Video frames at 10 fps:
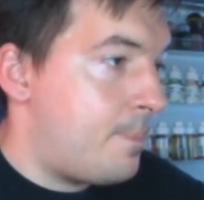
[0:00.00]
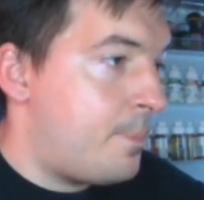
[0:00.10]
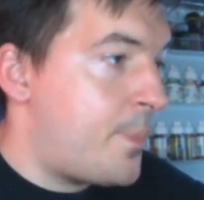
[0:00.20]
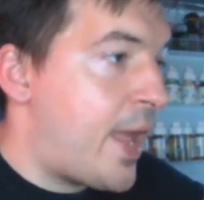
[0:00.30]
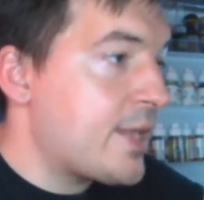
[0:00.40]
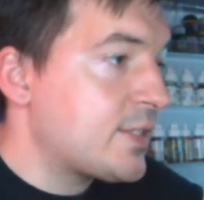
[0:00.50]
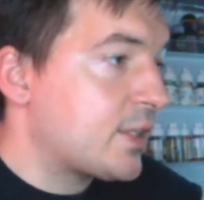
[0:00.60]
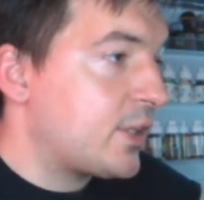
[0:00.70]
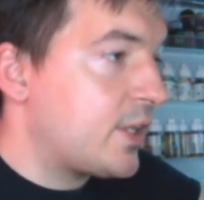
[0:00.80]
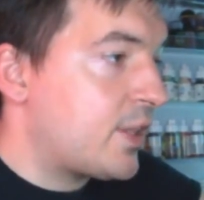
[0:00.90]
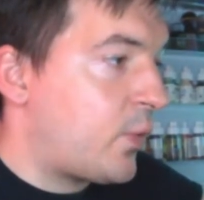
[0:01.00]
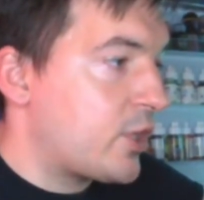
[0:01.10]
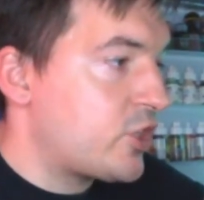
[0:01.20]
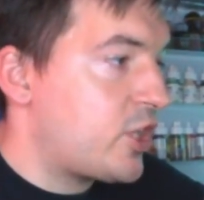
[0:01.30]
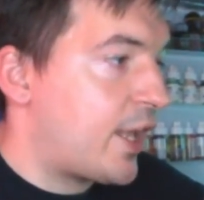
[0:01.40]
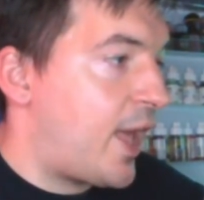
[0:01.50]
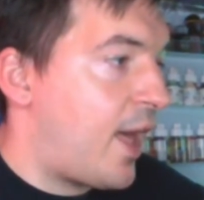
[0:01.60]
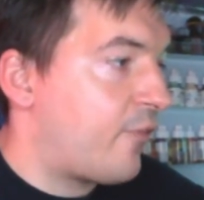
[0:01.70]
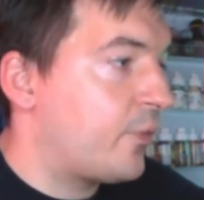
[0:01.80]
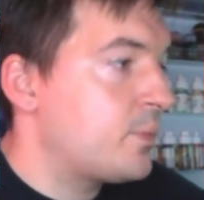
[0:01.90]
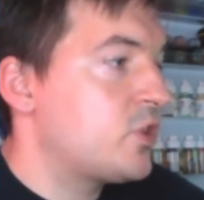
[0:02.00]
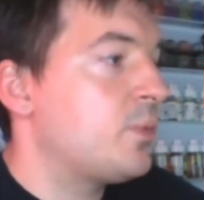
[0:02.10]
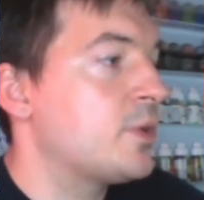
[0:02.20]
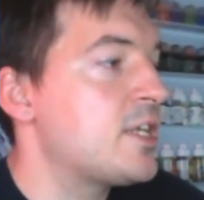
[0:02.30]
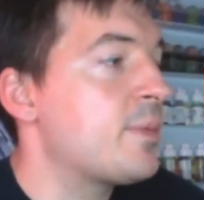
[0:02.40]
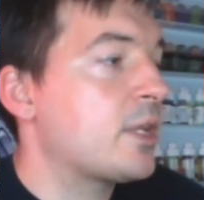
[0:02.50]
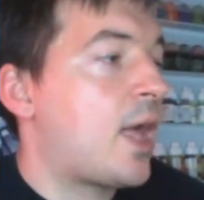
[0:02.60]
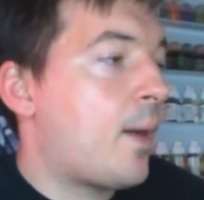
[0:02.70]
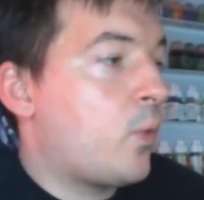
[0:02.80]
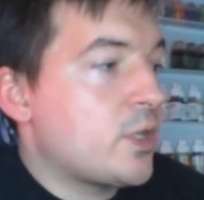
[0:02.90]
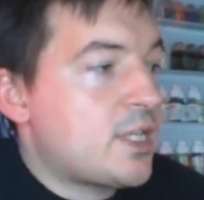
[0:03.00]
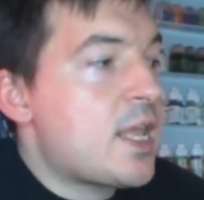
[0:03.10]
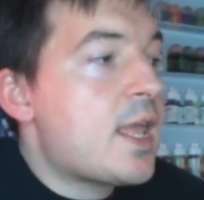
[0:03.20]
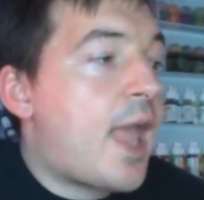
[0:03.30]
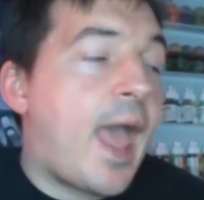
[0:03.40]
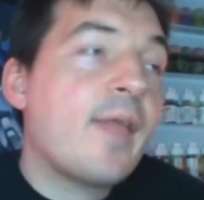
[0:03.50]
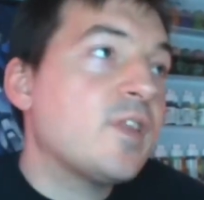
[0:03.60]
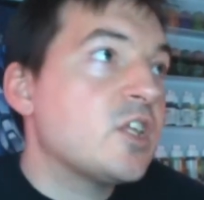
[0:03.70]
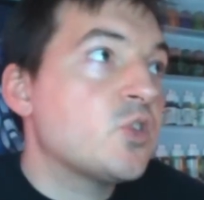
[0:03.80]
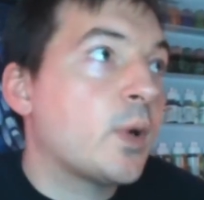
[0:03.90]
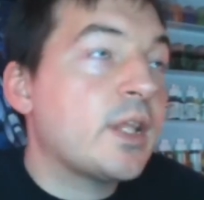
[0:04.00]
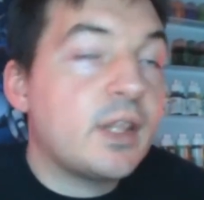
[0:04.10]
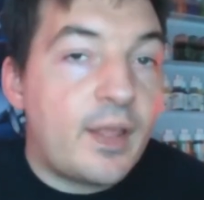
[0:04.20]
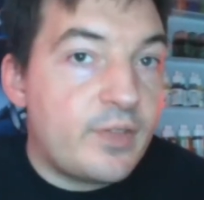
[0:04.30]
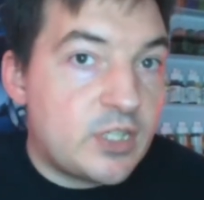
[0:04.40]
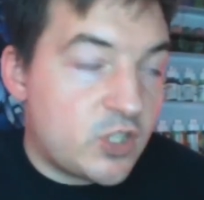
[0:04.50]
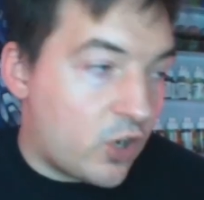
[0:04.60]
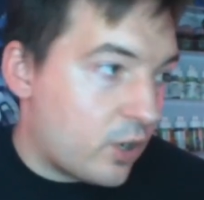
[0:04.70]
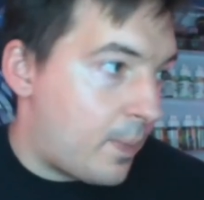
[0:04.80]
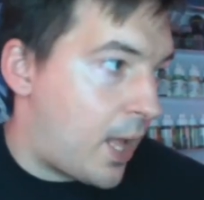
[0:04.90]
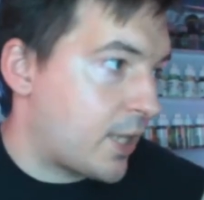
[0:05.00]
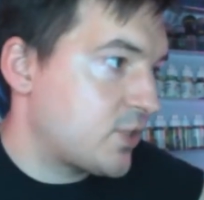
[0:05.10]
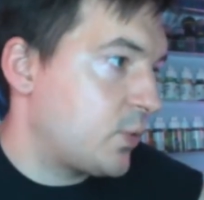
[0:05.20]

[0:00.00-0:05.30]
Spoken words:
Basically, the question I got from Super Demon God was he had the 2011 starter box,